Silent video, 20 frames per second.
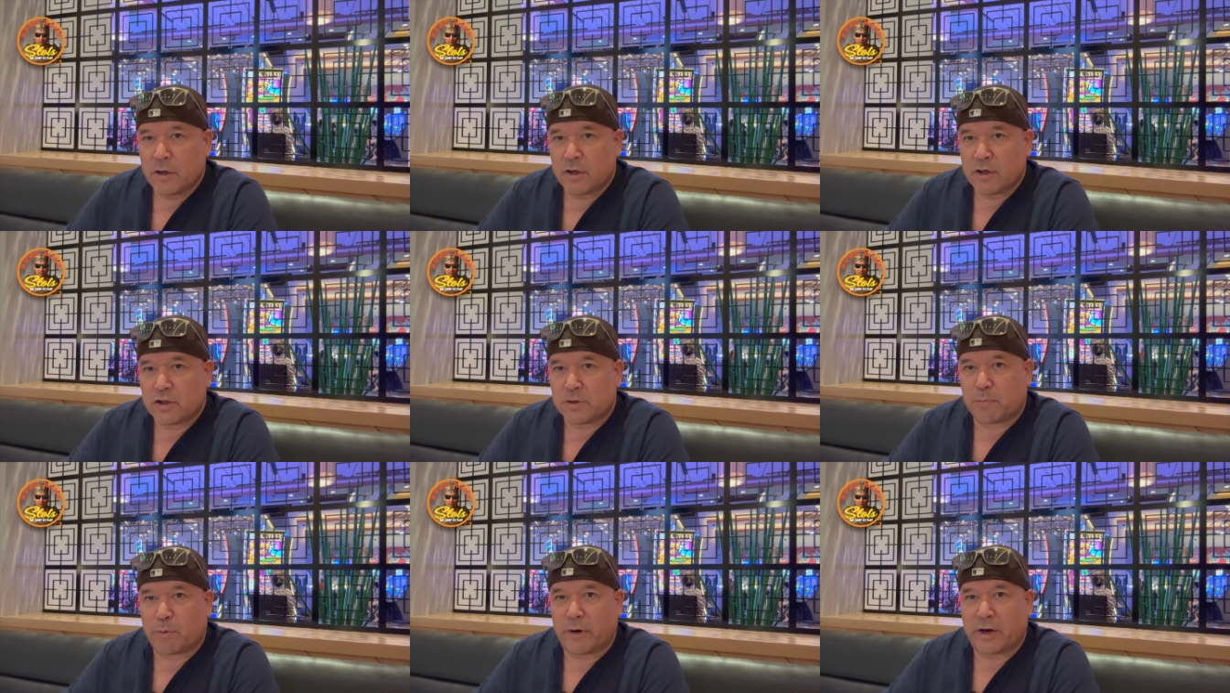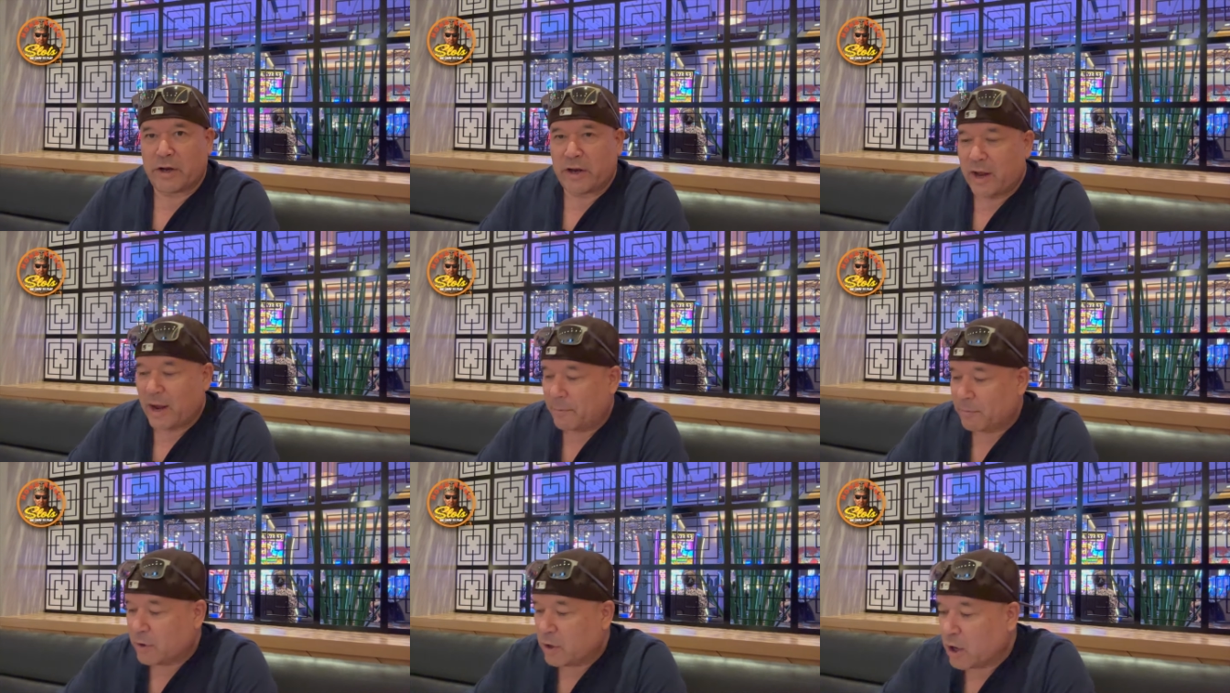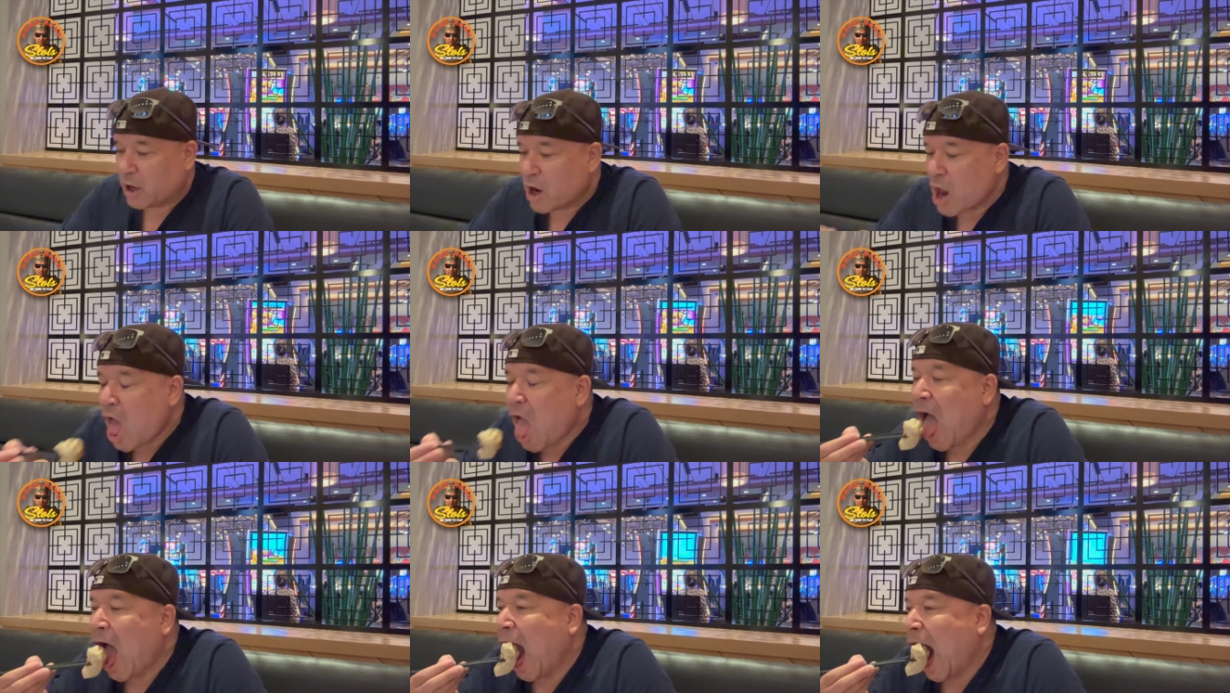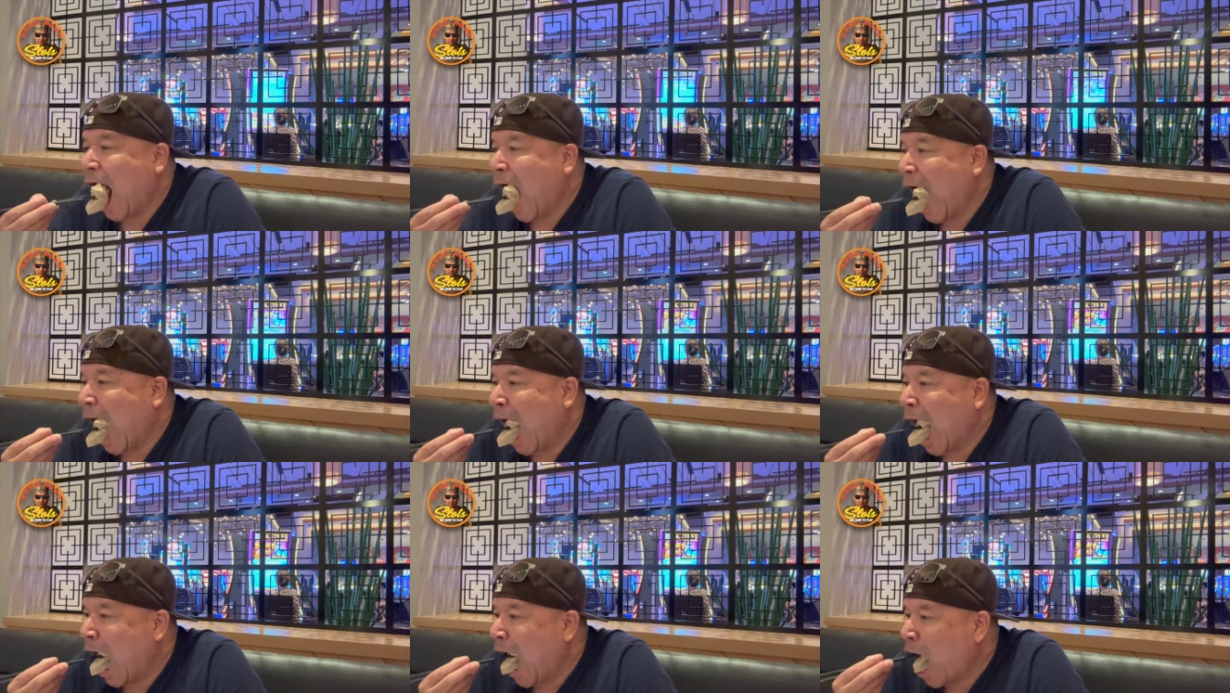It's pretty damn good.
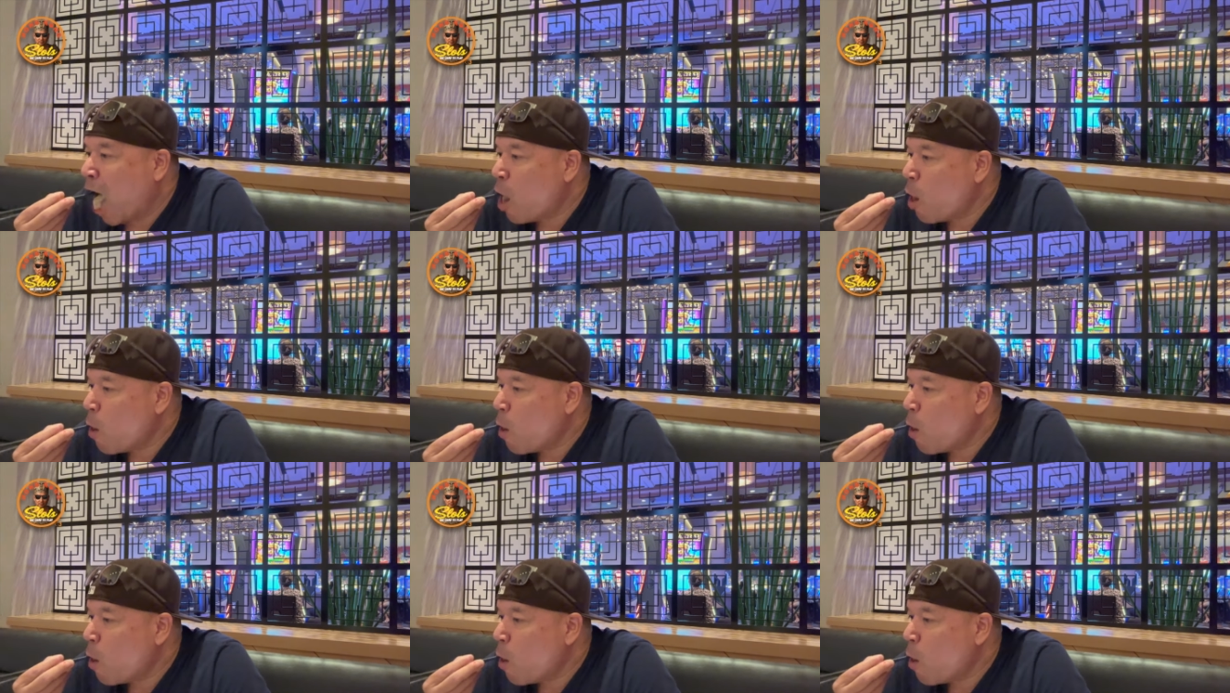Thank you.